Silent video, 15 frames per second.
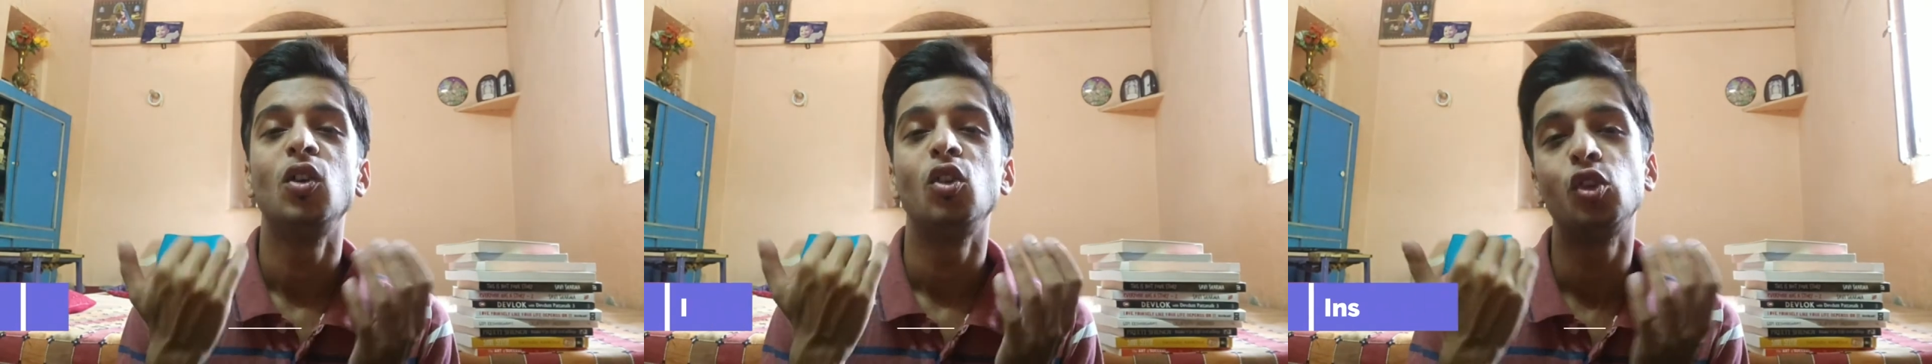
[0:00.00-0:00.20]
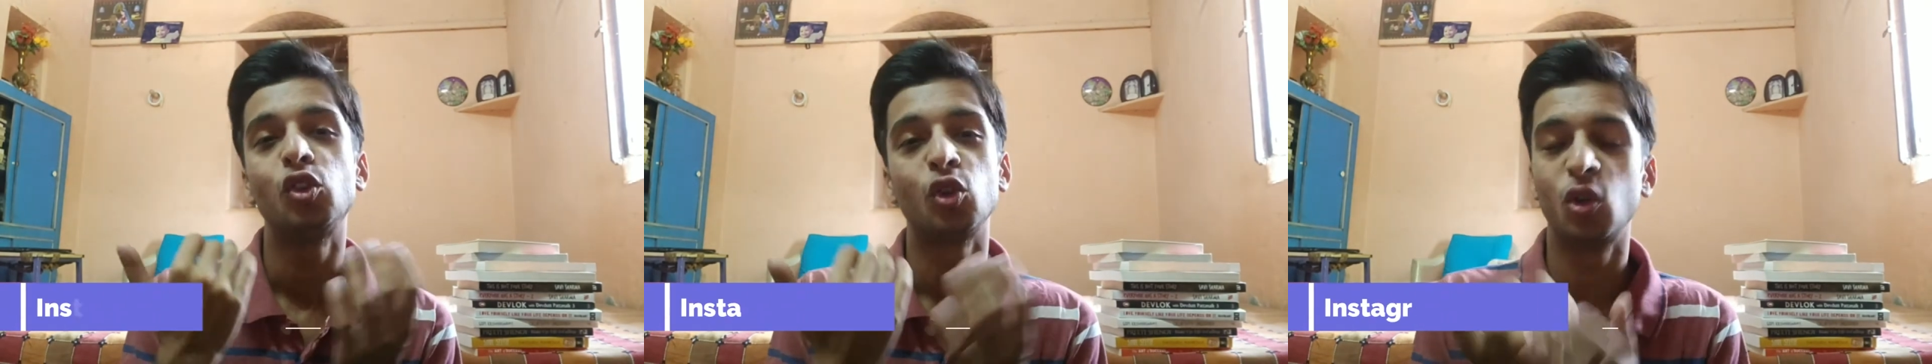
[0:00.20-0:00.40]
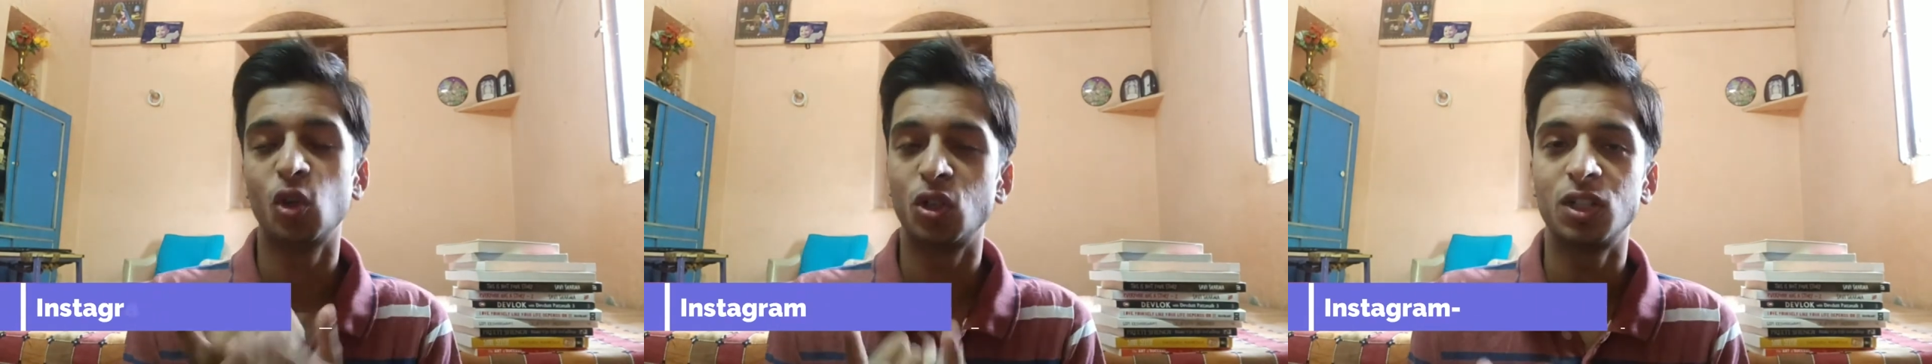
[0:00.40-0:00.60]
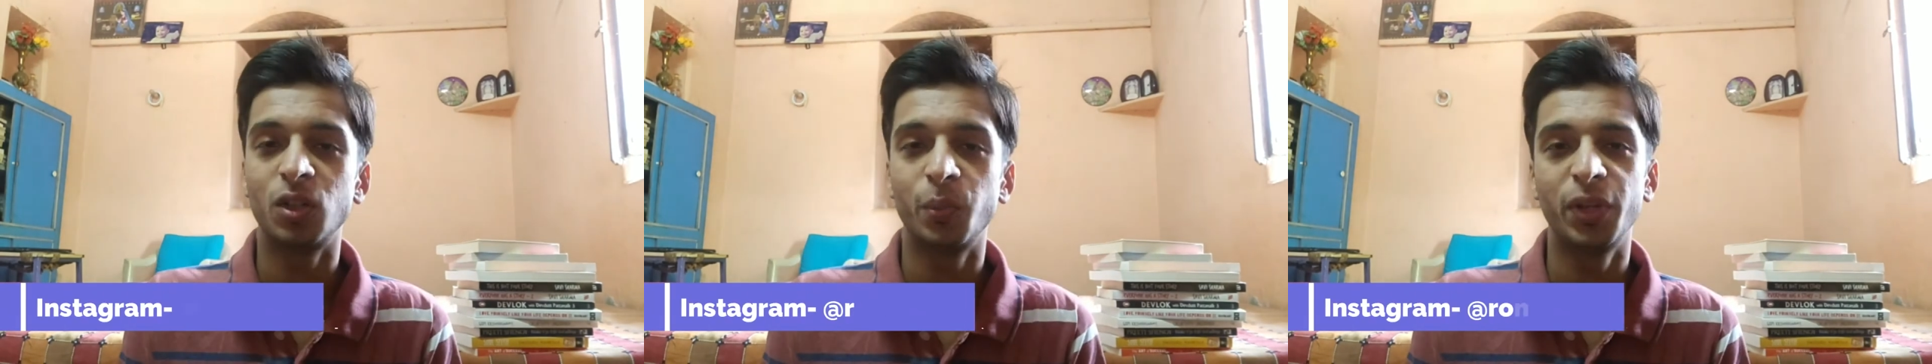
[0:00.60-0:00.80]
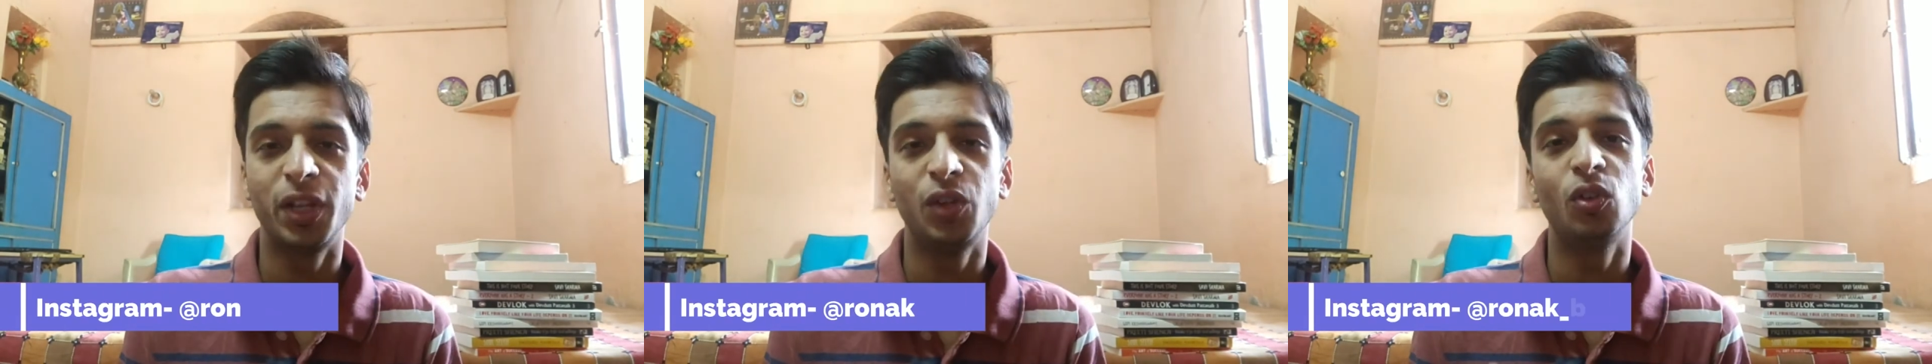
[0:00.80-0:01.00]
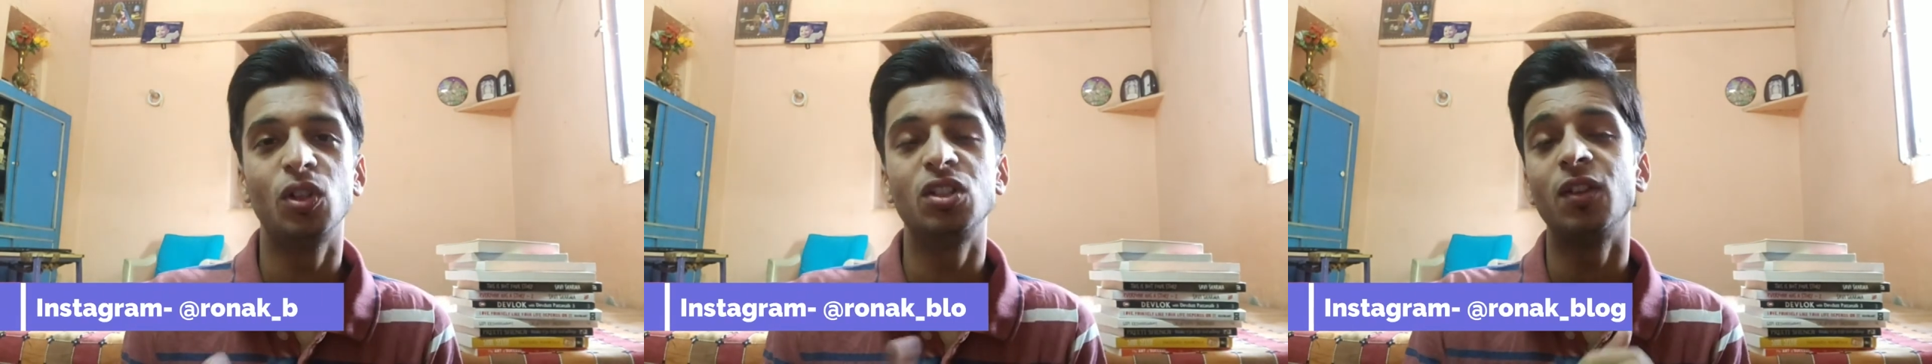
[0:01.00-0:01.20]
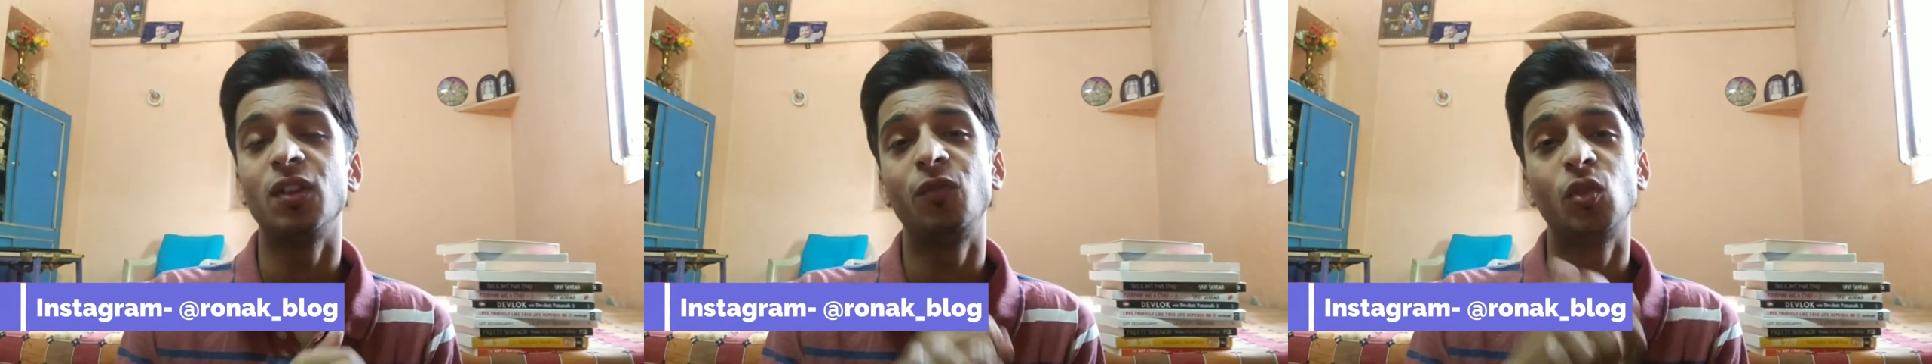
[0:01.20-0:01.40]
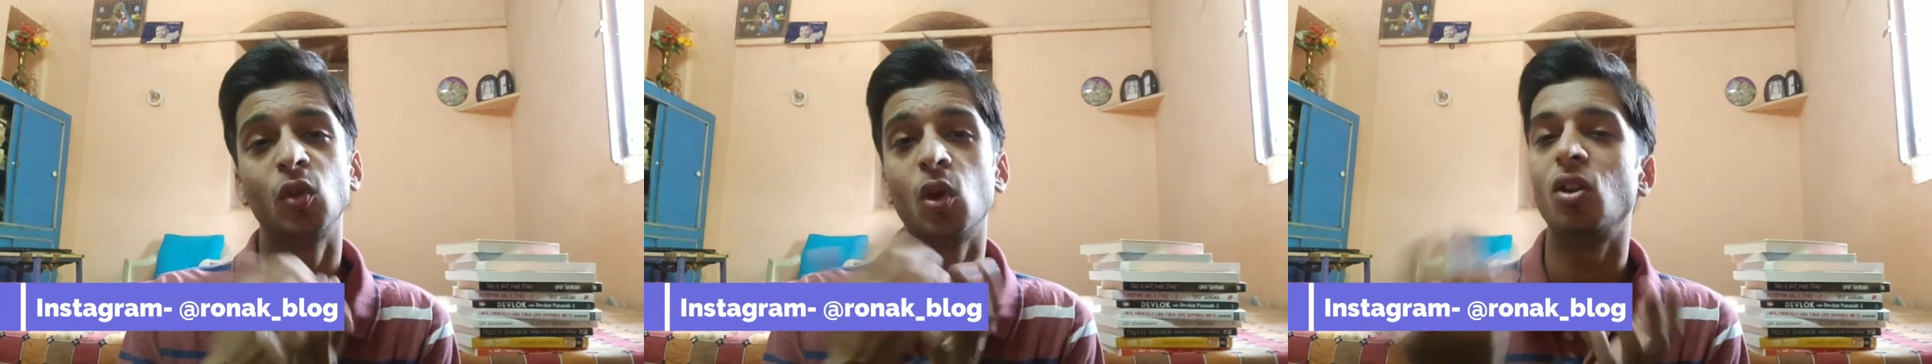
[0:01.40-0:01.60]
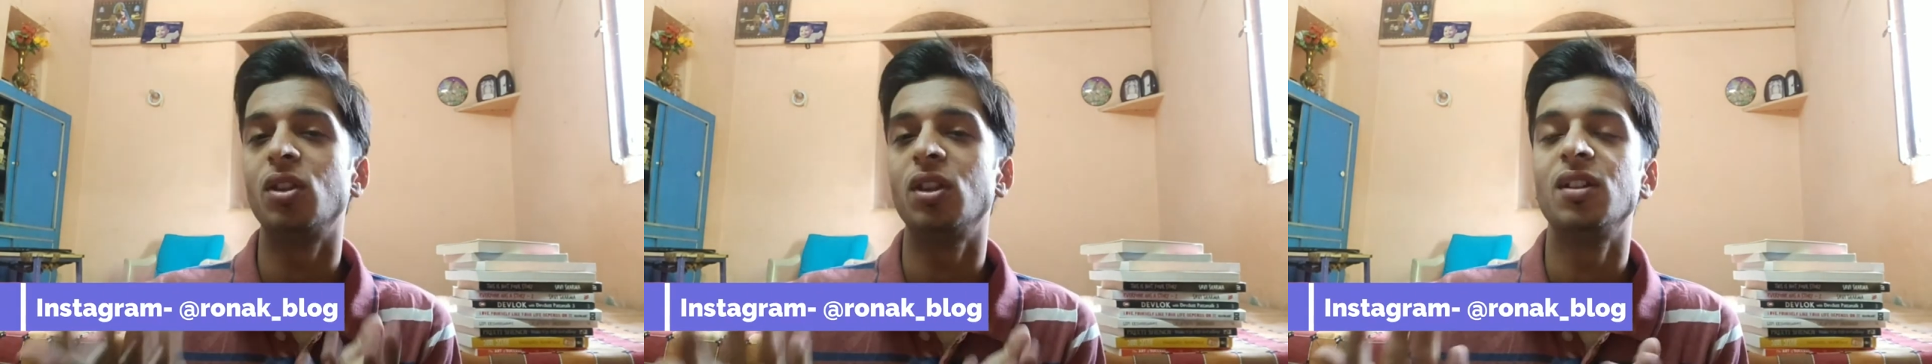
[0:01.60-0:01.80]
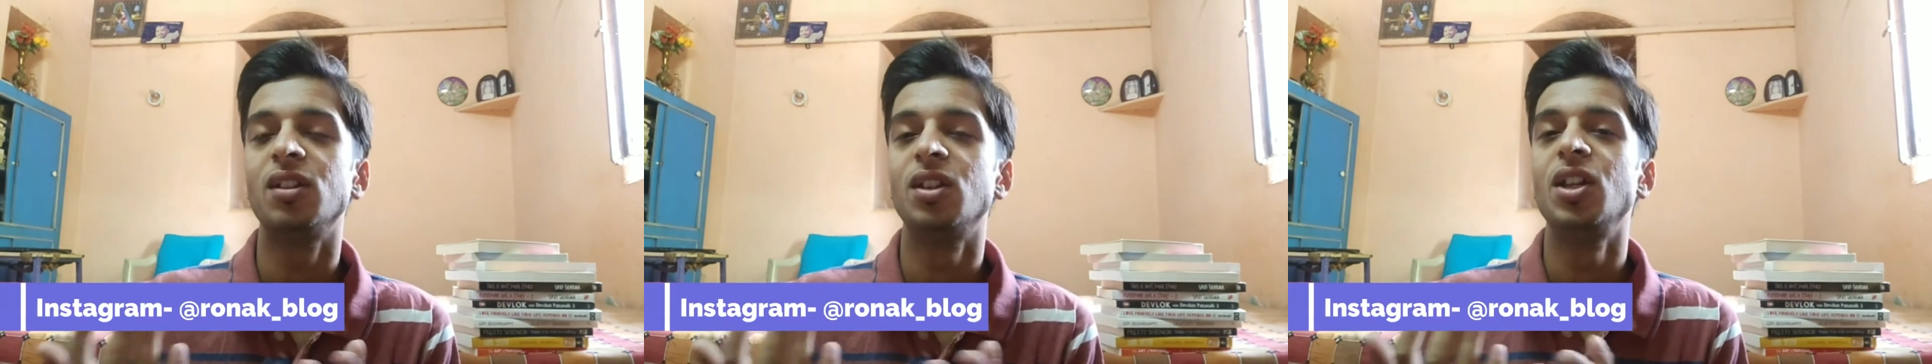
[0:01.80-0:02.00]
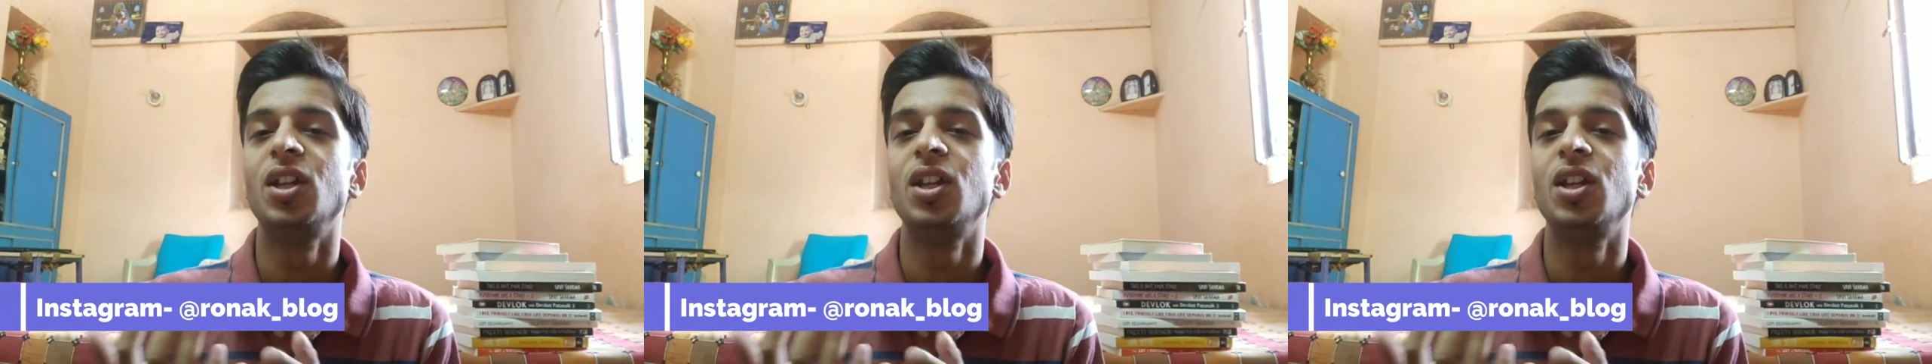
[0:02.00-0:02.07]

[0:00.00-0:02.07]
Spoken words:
you should not compare yourself to other.